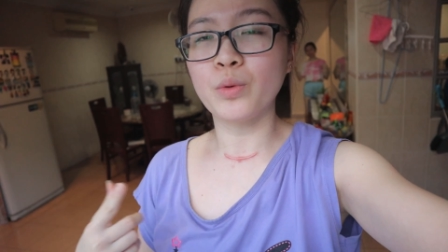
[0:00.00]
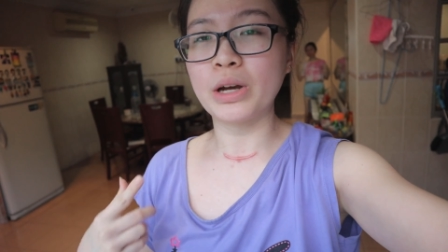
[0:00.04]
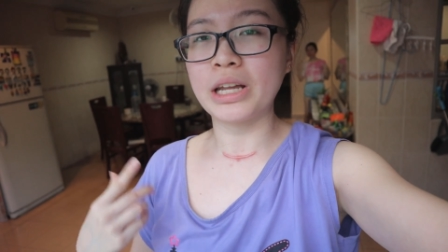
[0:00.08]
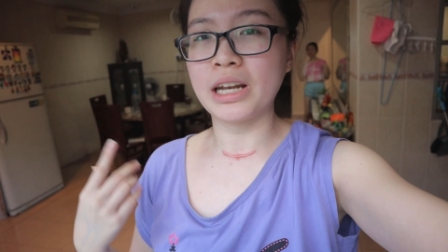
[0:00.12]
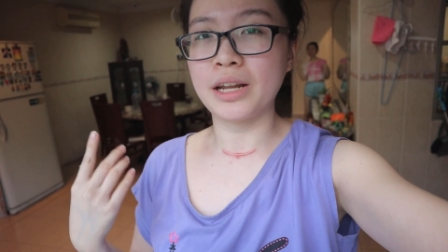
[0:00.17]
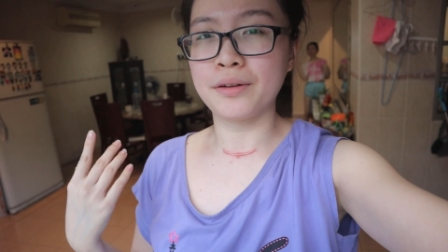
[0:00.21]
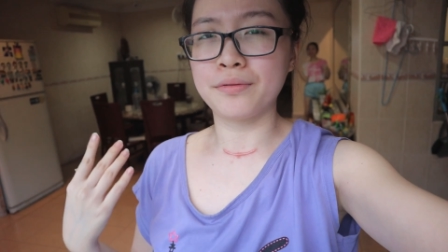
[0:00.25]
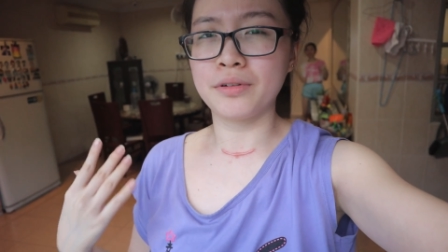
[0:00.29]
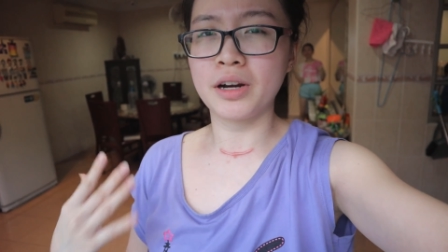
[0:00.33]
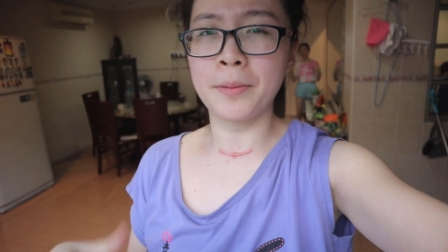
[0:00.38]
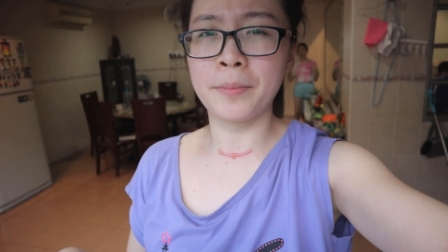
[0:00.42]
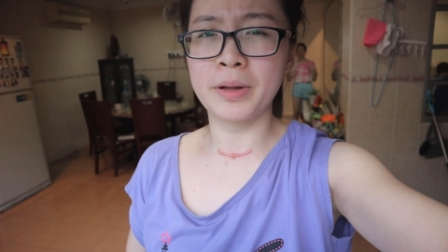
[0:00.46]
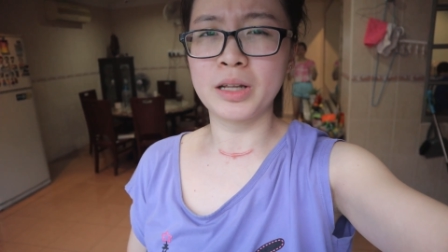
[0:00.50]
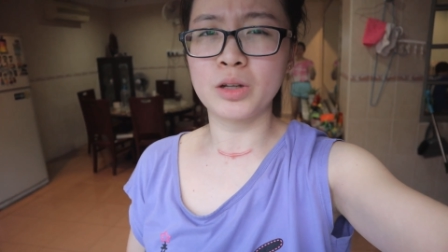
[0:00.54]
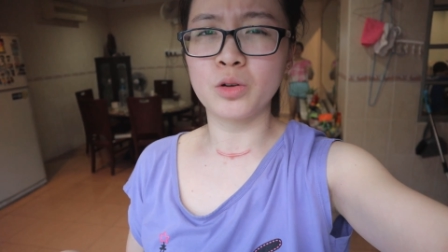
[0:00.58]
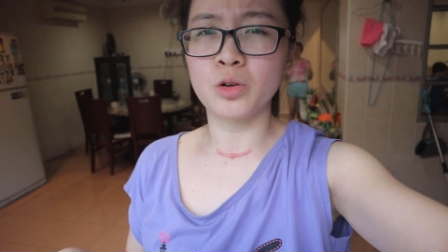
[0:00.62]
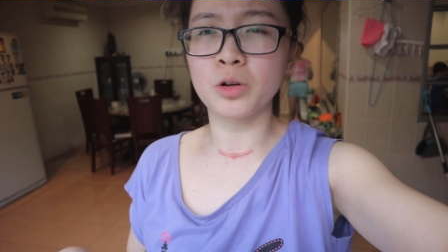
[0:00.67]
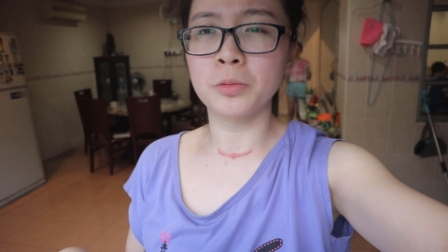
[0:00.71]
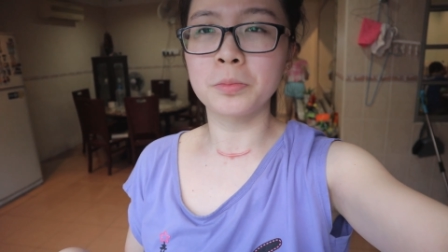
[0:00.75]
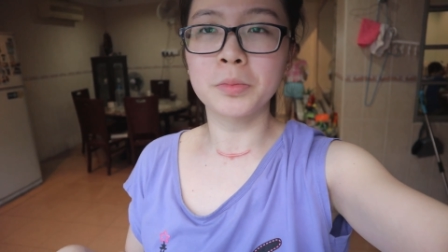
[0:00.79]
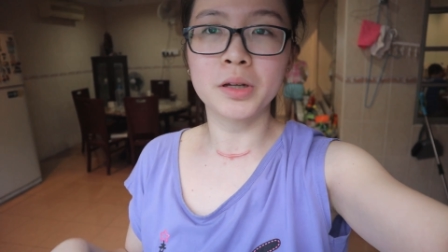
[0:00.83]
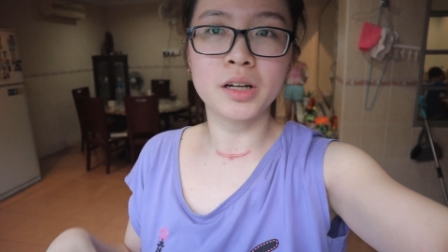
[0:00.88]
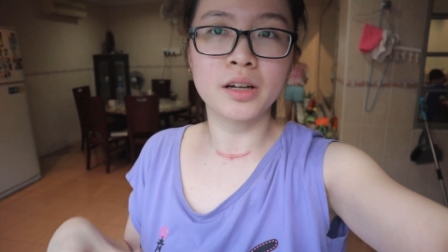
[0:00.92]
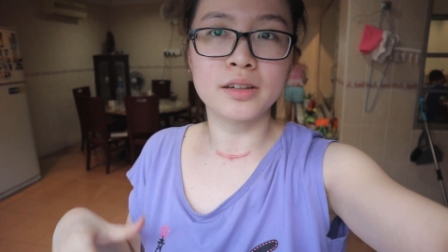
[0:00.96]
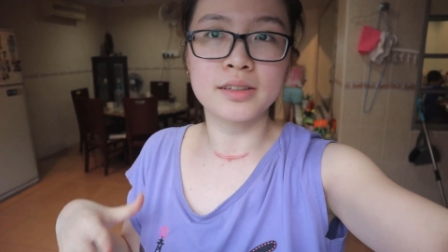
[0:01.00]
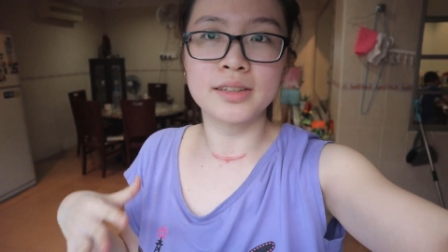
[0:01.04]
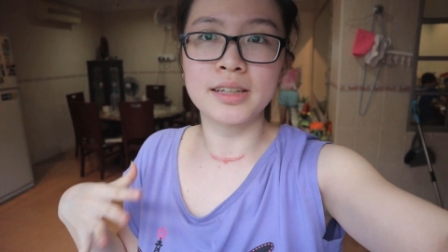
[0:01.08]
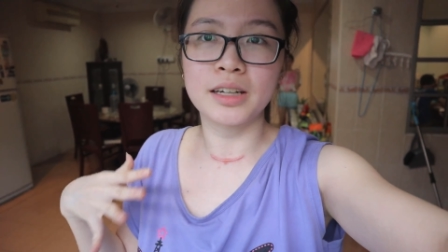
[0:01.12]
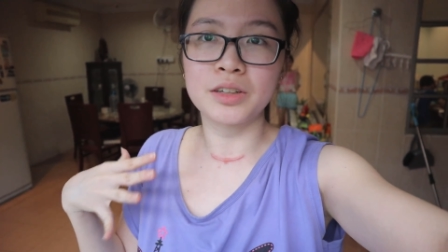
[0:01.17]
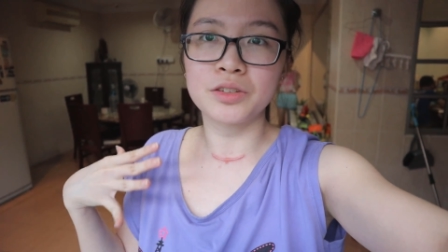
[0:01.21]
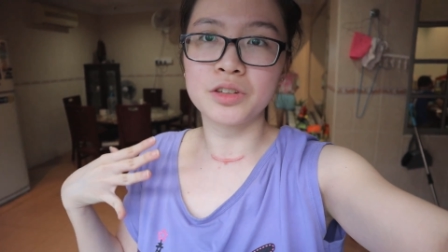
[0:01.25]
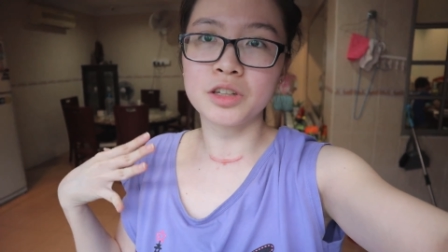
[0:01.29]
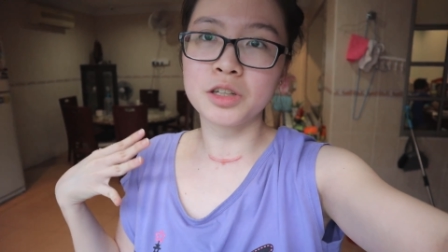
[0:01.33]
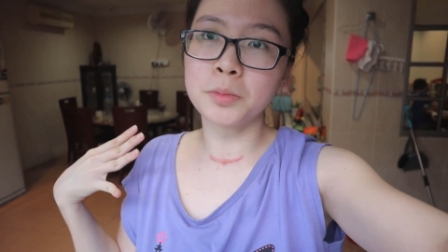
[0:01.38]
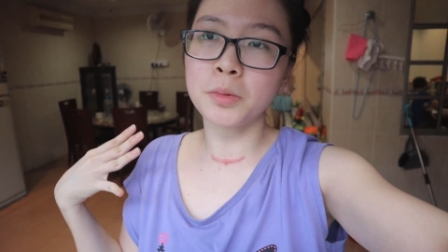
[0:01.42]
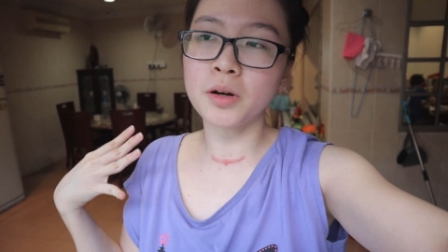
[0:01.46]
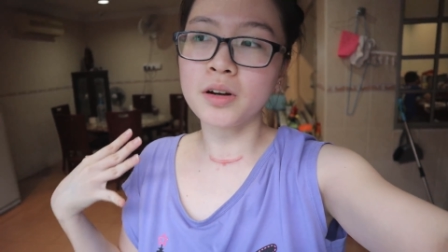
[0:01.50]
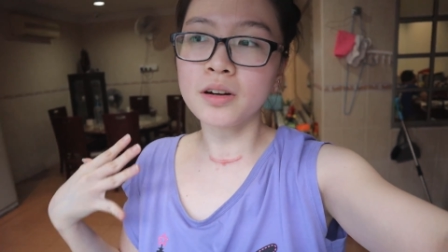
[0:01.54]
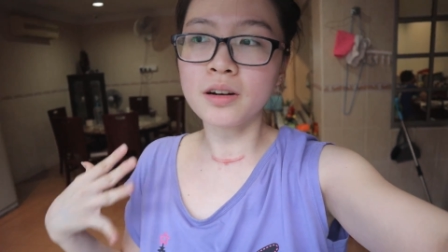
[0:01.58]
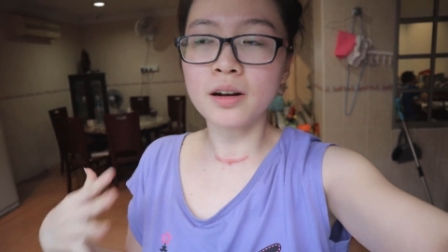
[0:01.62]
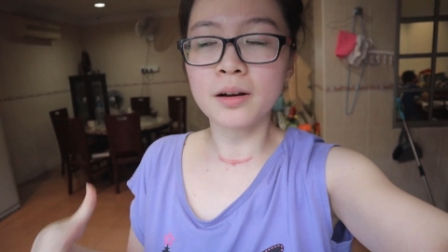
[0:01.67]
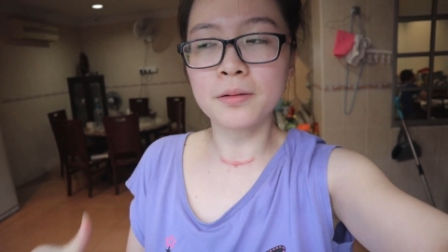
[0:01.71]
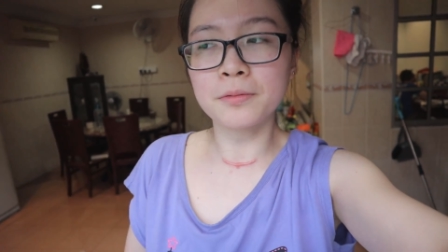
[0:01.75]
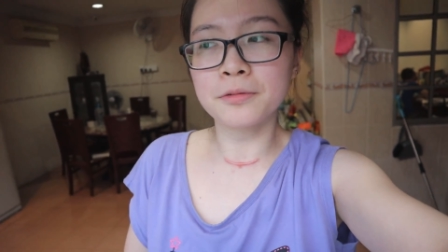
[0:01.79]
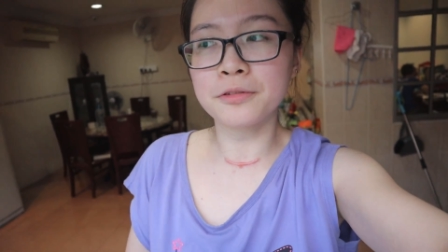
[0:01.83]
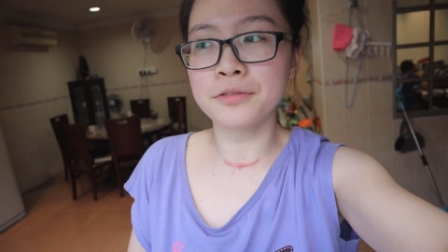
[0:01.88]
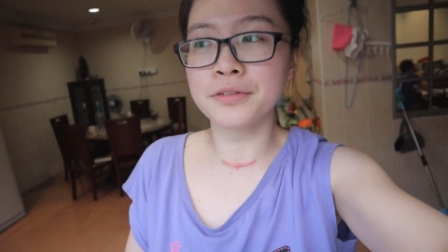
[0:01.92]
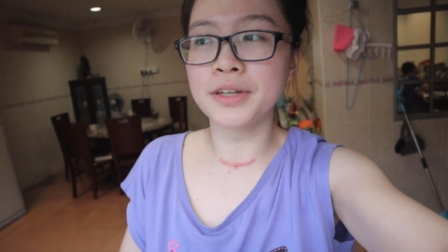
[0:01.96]
whenever I'm at home because they're just more
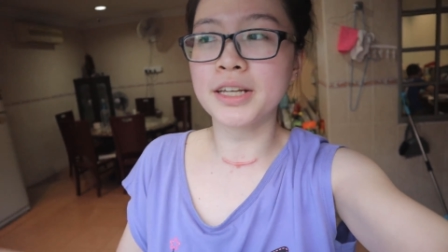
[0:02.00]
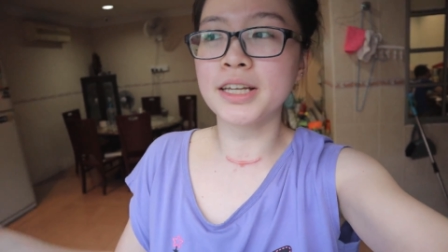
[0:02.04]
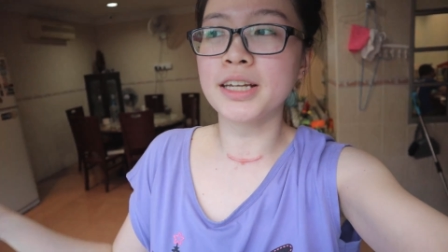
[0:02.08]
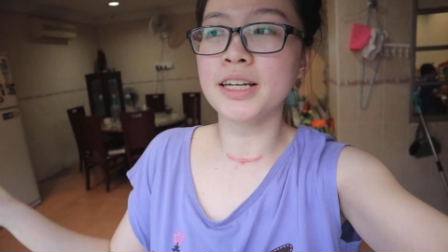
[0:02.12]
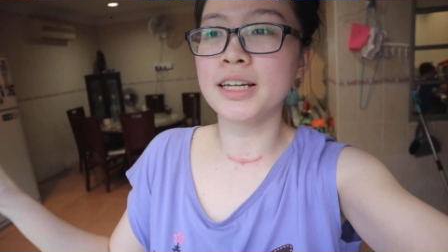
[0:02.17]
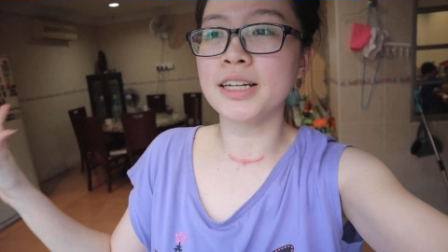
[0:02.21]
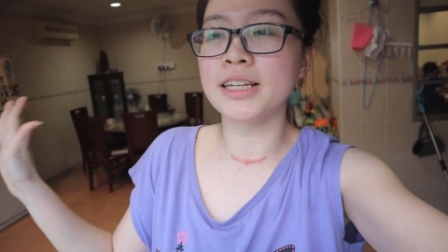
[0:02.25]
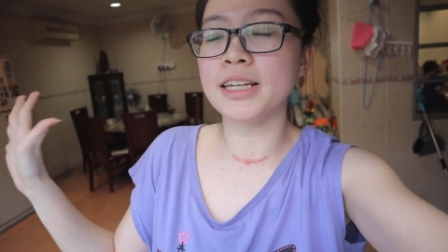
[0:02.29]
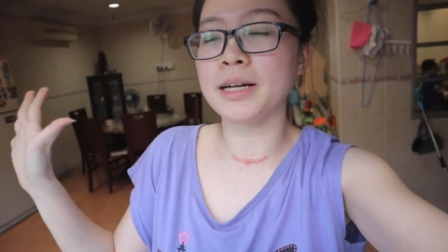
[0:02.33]
comfy,